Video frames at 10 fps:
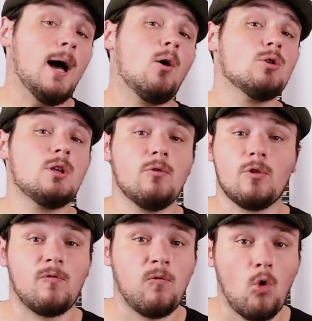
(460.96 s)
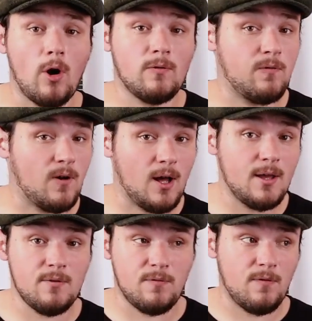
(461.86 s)
I would give it a 4 out of
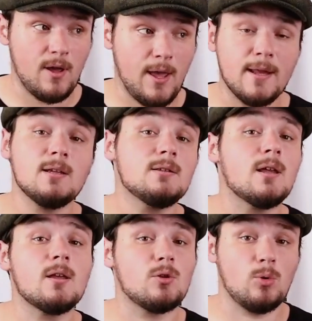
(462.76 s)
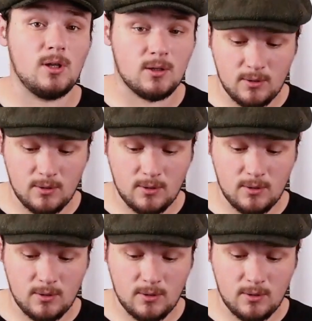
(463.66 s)
5 any day of the week.